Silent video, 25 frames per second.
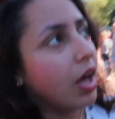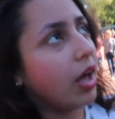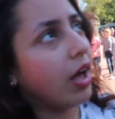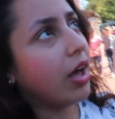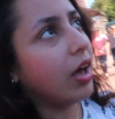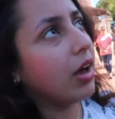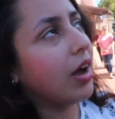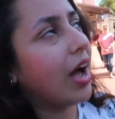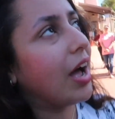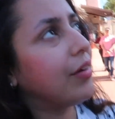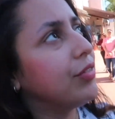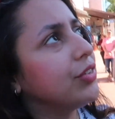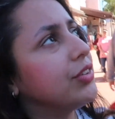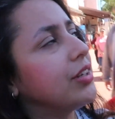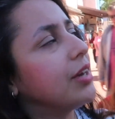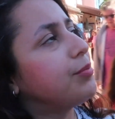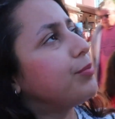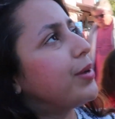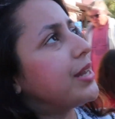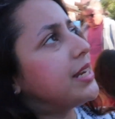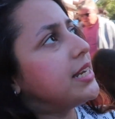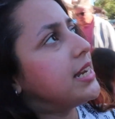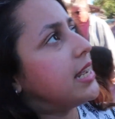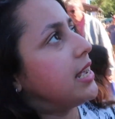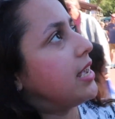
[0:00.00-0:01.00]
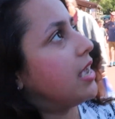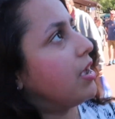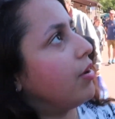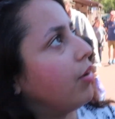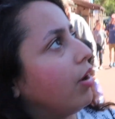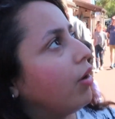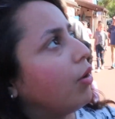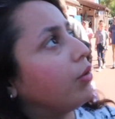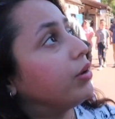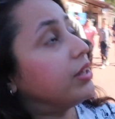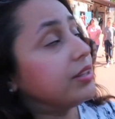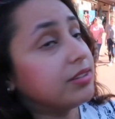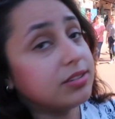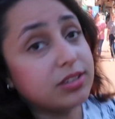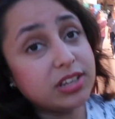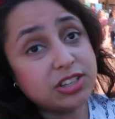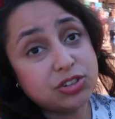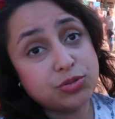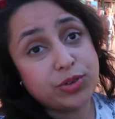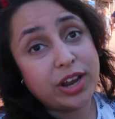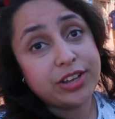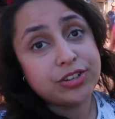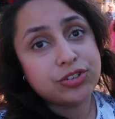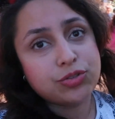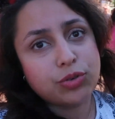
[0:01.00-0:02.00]
Uh, I haven't been here or into
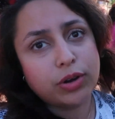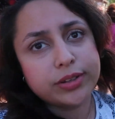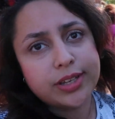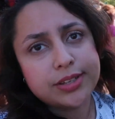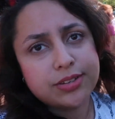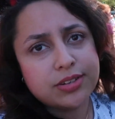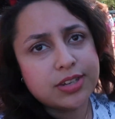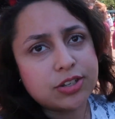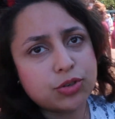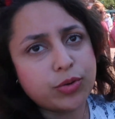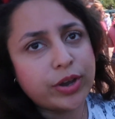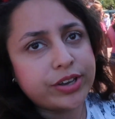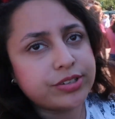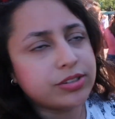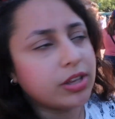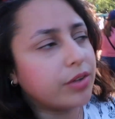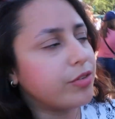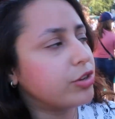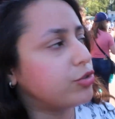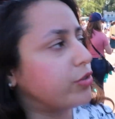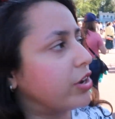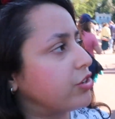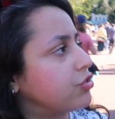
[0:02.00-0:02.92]
this restaurant, into this quick service